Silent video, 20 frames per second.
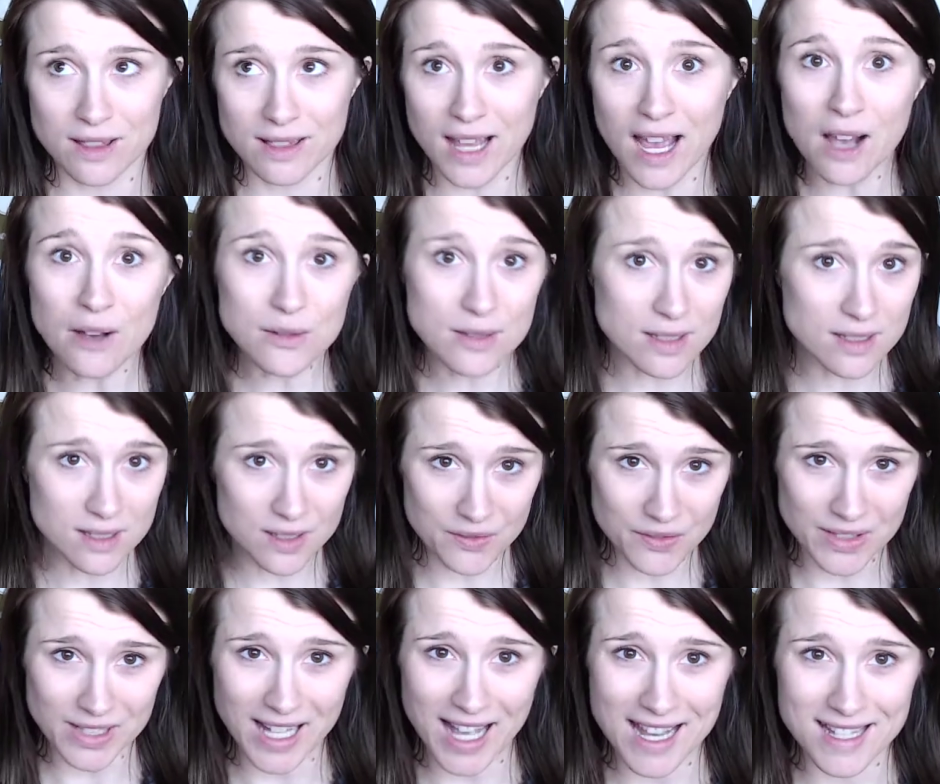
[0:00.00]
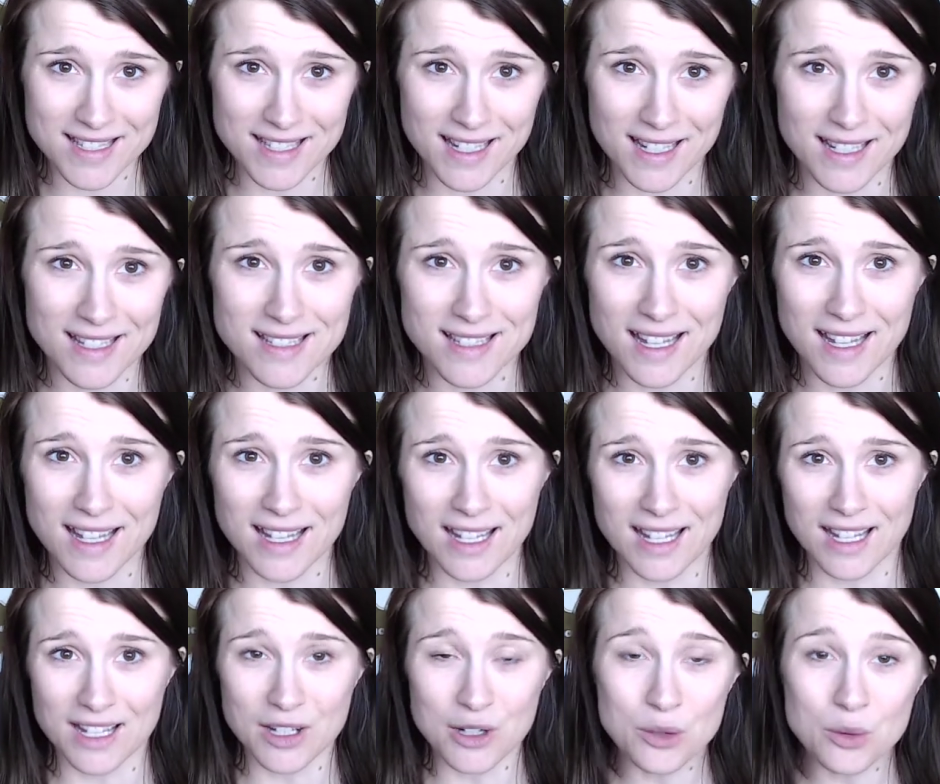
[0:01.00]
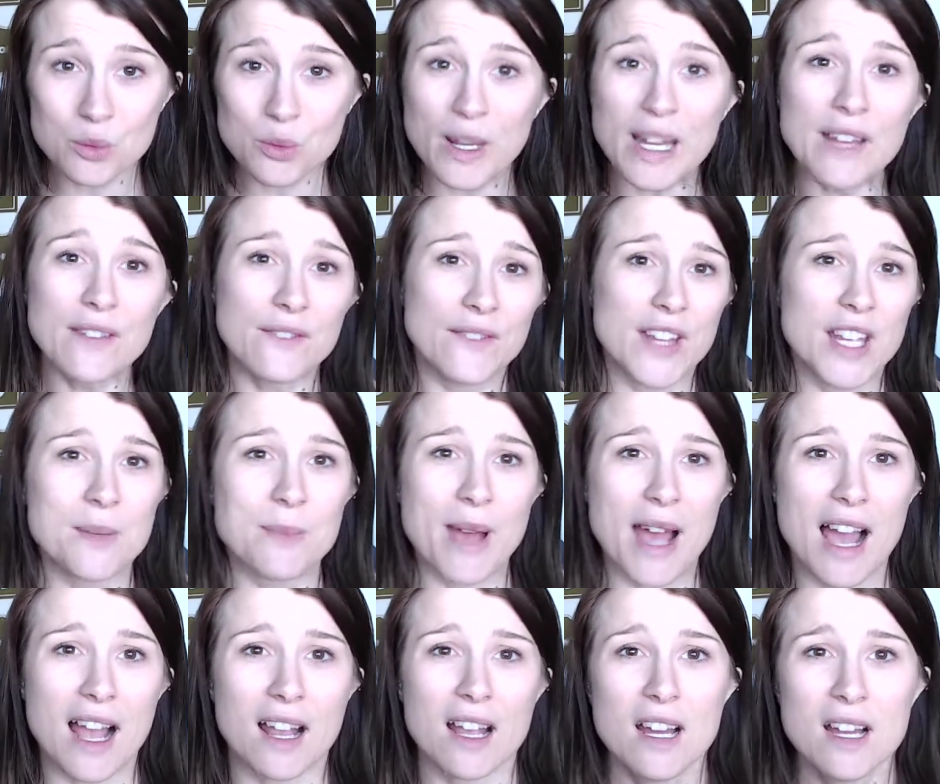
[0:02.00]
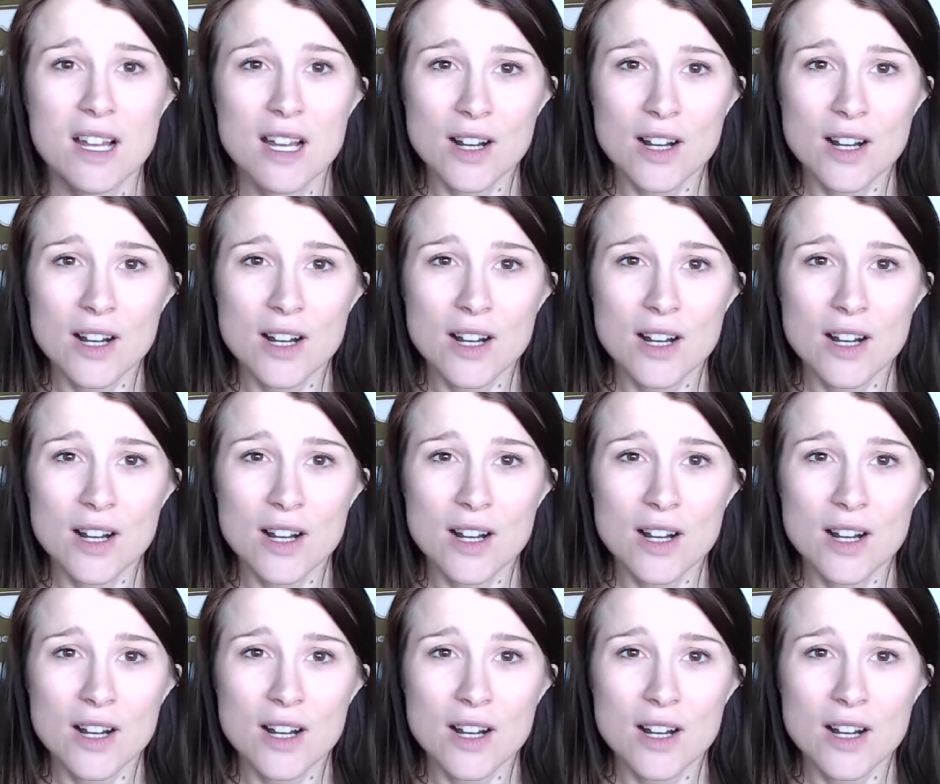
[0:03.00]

thousands of classes and get great feedback